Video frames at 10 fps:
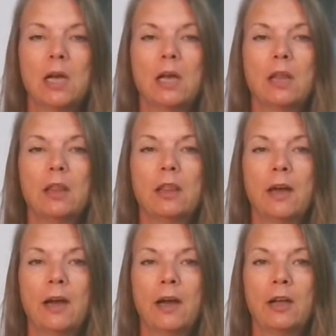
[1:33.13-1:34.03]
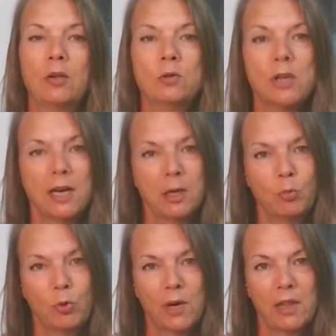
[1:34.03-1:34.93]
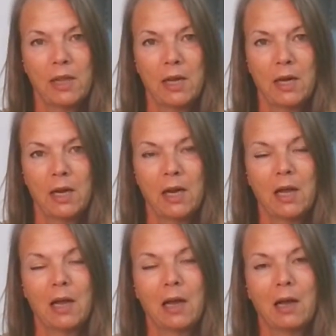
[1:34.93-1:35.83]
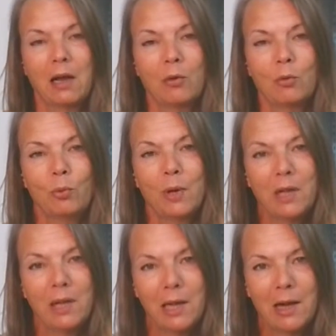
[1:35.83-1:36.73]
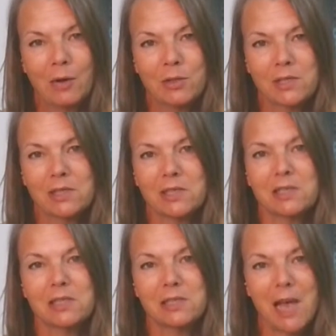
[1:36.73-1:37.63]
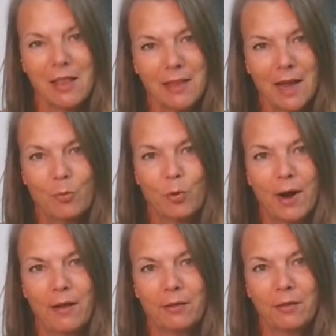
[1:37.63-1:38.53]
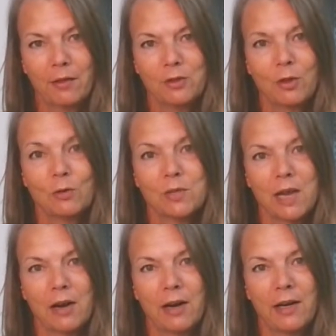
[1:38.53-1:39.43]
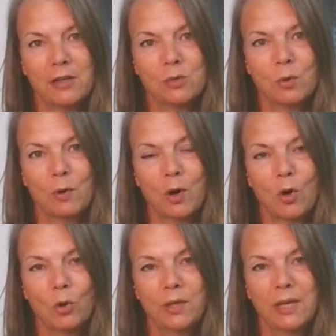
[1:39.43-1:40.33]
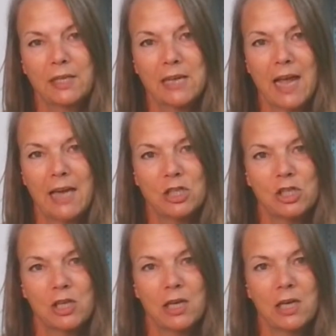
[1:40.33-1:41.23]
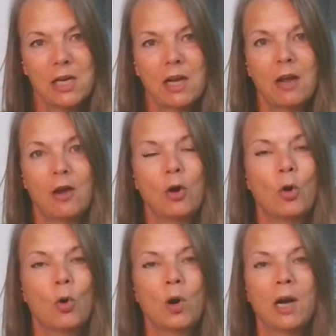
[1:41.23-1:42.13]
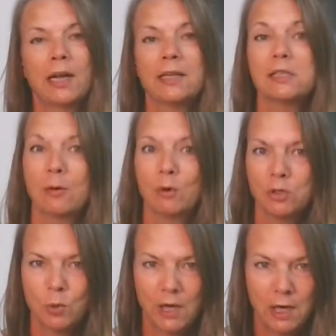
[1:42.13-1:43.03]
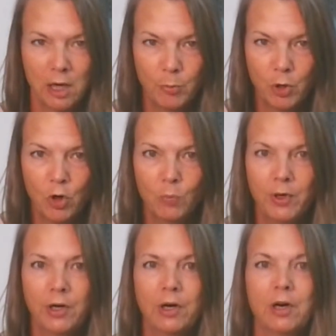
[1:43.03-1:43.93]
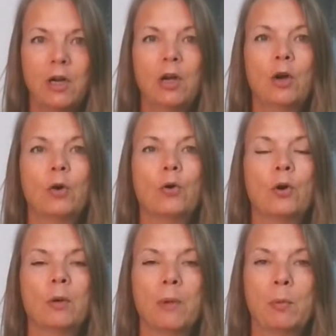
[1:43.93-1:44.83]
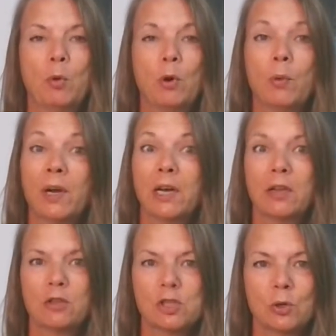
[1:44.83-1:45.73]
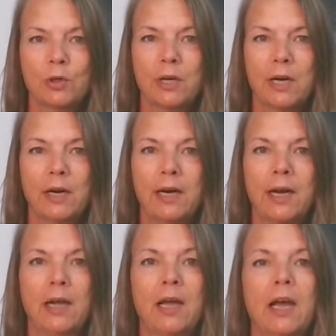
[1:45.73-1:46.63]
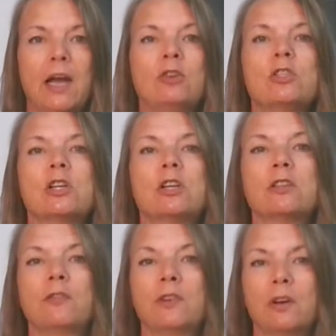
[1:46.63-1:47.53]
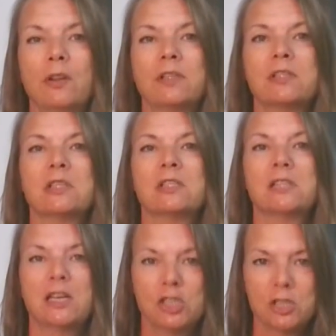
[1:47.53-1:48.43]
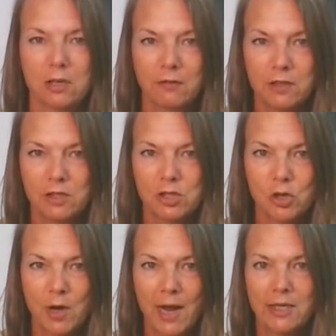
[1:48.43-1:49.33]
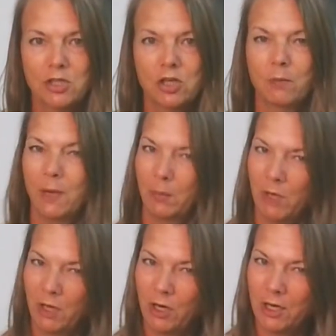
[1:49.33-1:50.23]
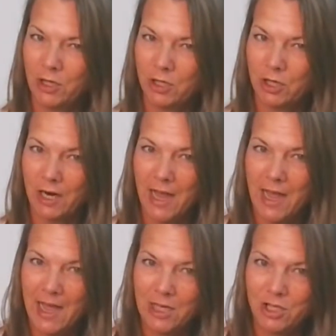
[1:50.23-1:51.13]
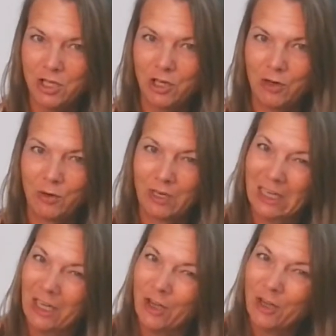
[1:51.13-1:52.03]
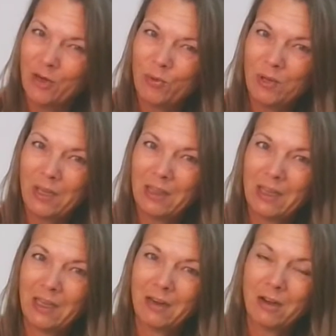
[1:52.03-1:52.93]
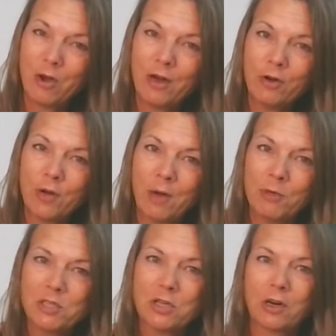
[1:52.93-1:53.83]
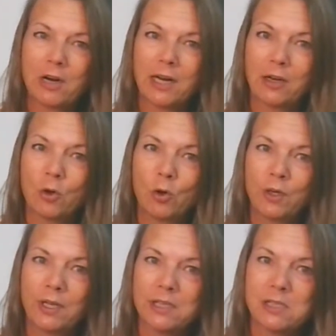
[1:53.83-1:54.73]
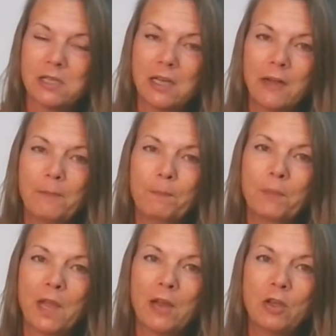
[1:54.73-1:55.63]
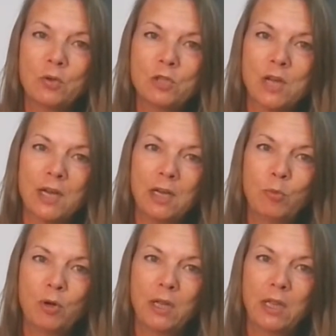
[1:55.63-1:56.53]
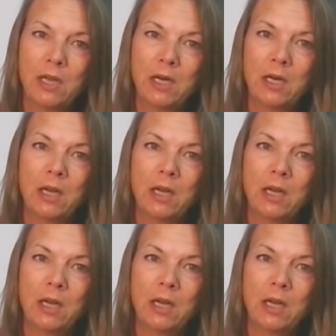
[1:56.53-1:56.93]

The Ujjayi breathing really allows us to send that breath to those areas where we're holding tension, or let's say we're doing a hip opener, or maybe we're working in the shoulder area, and you start to feel the sensation of the stretch, or maybe you're at your edge and you're really thinking, oh, I don't know how much longer I can hold this. That Ujjayi breathing,